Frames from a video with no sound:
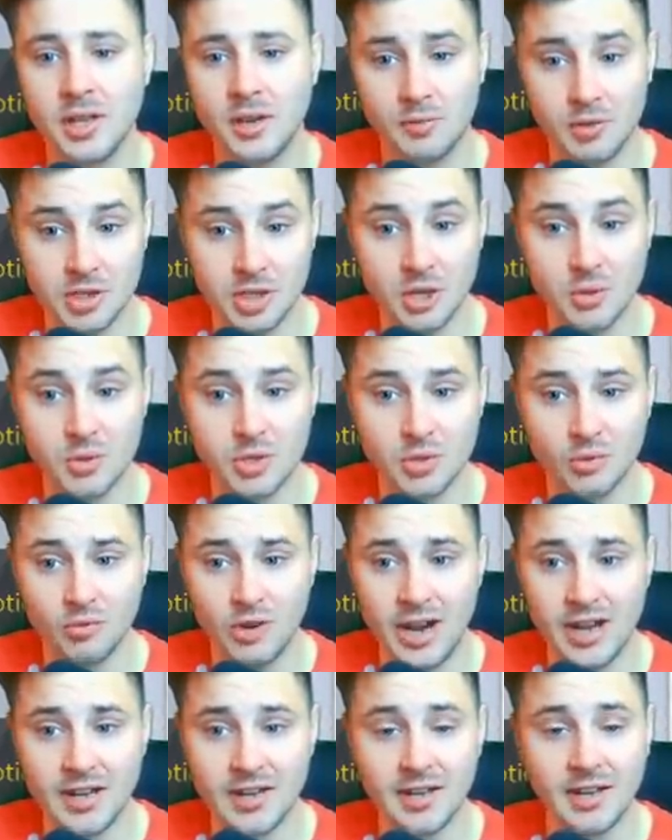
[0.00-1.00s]
results
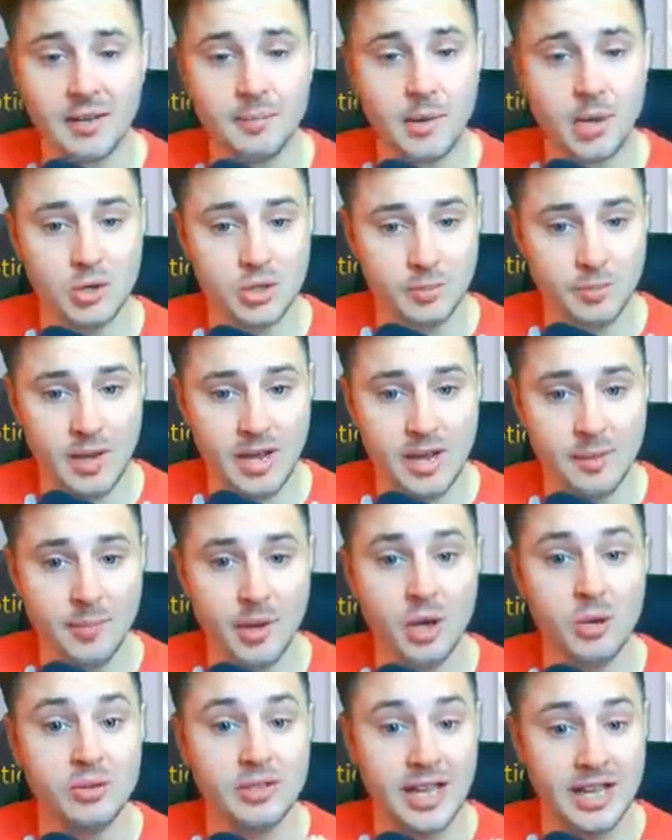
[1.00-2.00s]
ranking in multiplayer
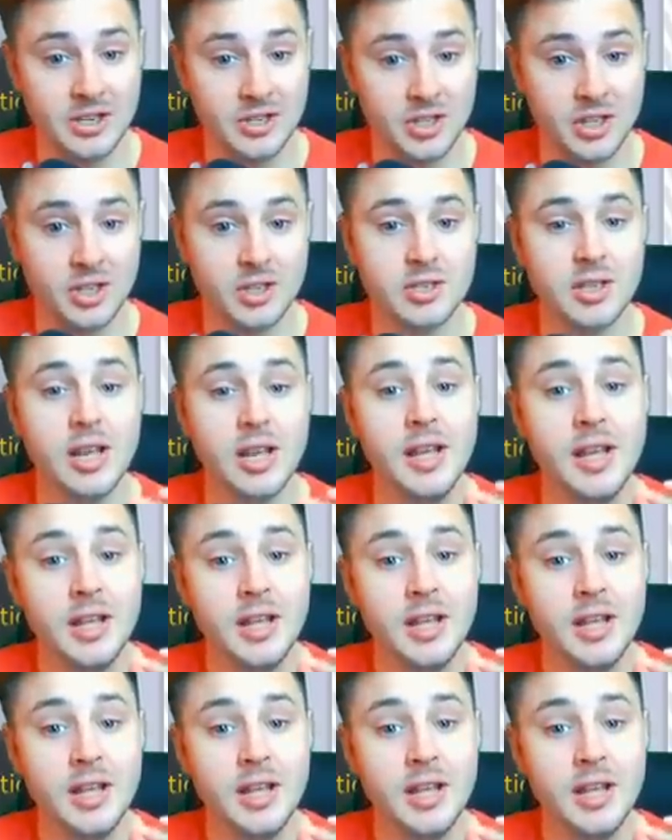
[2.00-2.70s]
mode. That's good.